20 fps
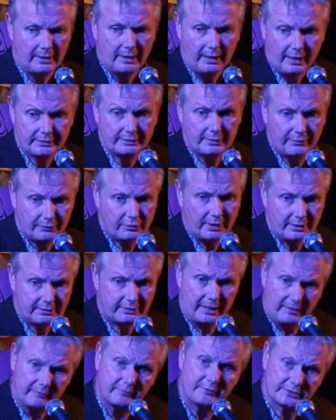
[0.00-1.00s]
as I've tried
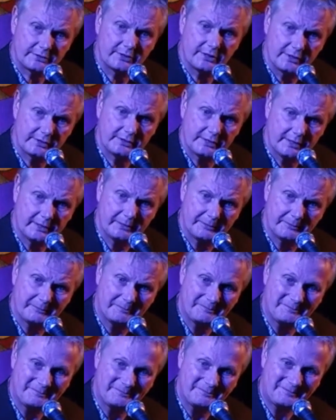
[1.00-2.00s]
to emphasize here,
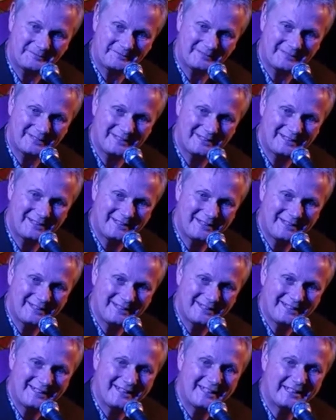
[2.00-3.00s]

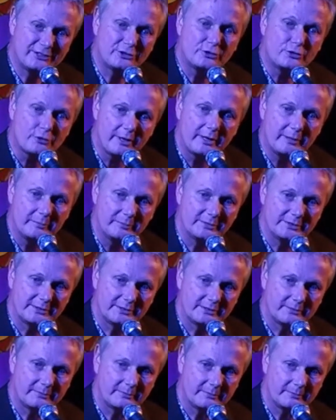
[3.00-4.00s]
is
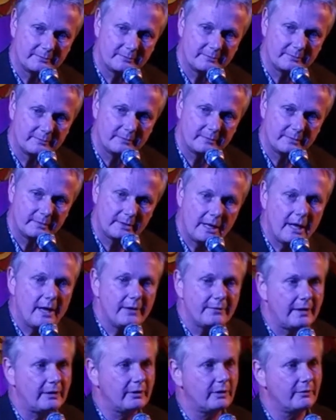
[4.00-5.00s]
dreams.
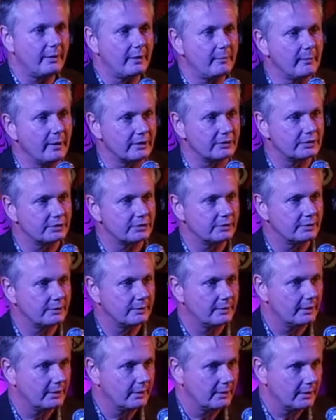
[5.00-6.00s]
Thank you very much.
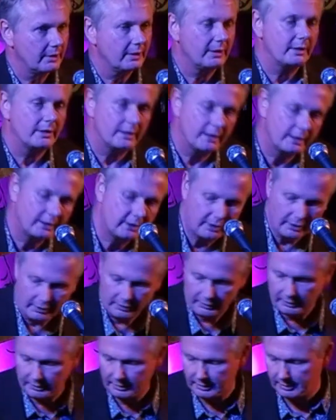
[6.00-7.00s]

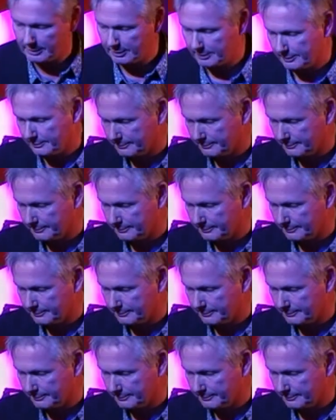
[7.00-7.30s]
Thank you.